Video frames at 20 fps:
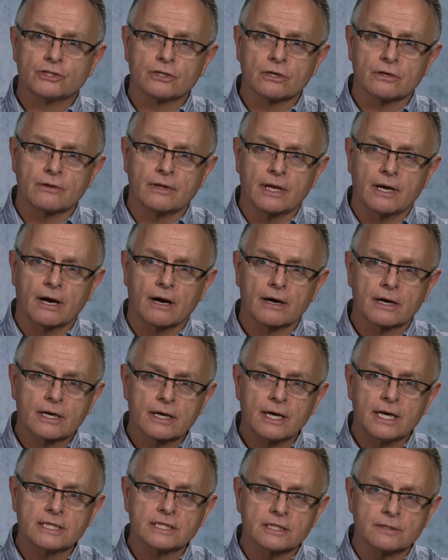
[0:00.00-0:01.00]
sure that our
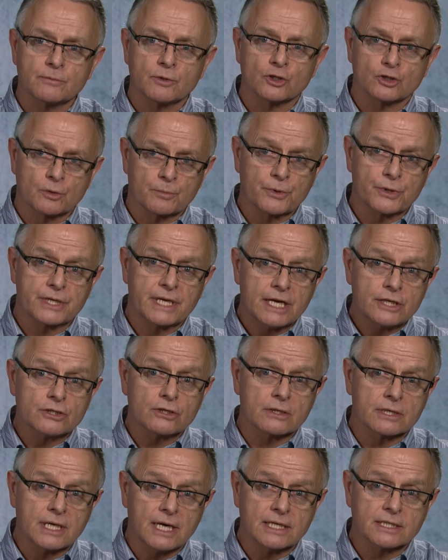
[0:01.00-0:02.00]
customers or
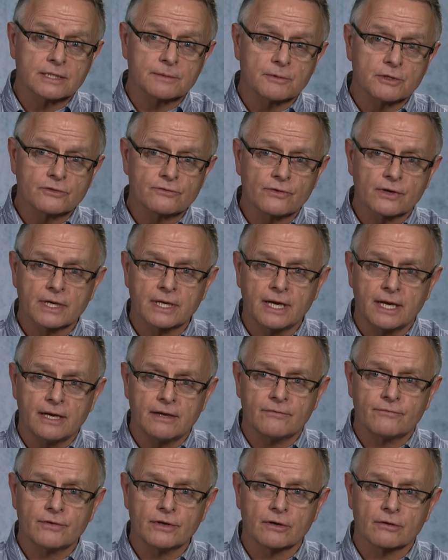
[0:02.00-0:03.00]
potential customers for
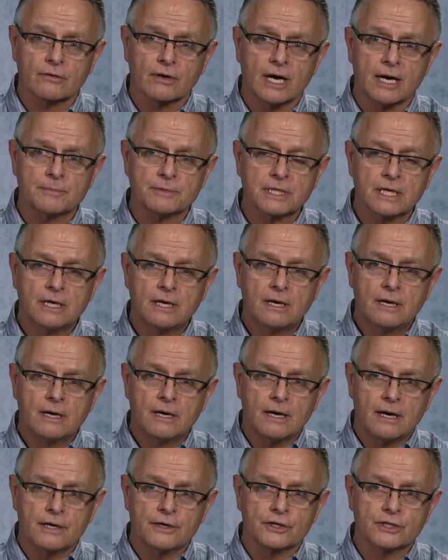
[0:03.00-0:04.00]
Canadian field crops
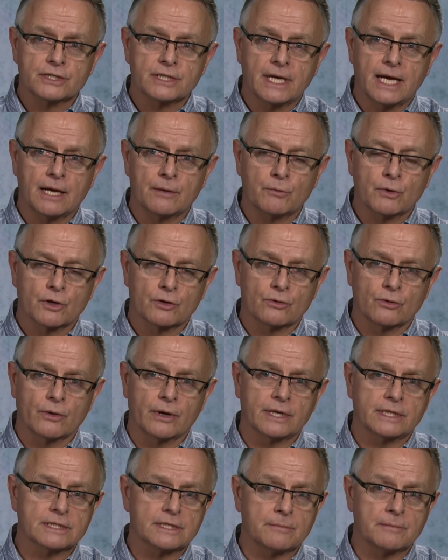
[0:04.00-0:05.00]
understand we're
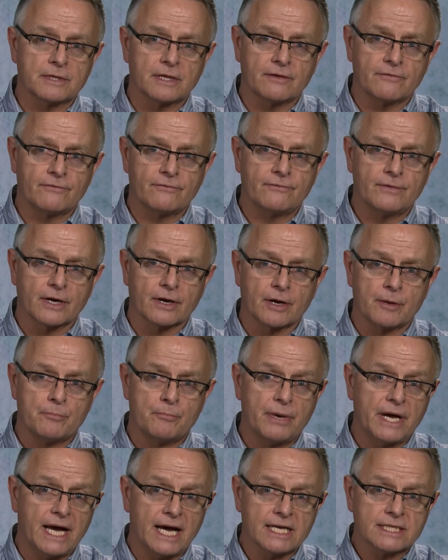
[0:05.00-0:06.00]
growing some of the very
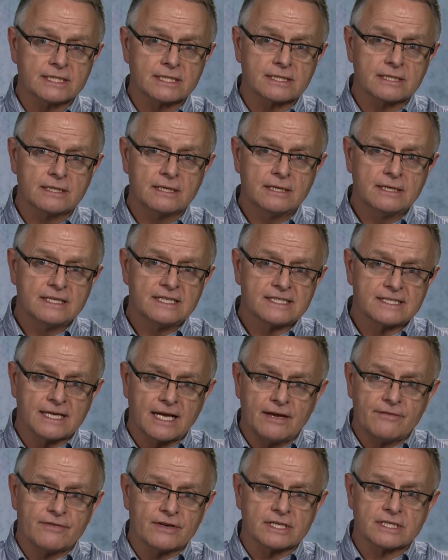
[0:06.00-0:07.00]
best,
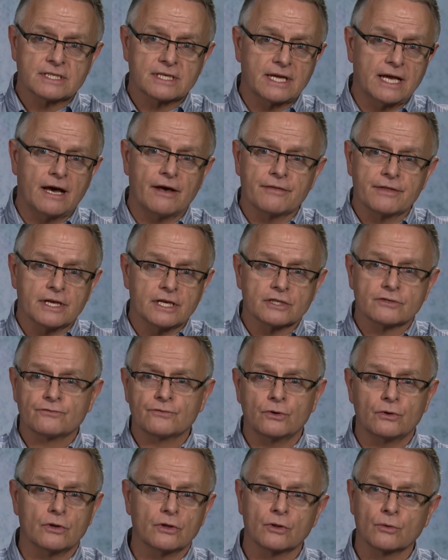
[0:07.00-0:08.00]
safest, healthiest
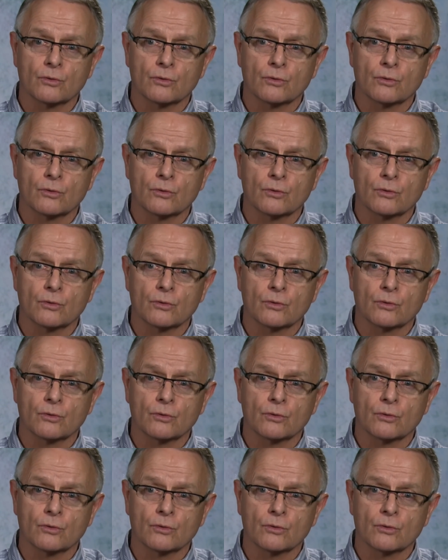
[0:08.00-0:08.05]
food in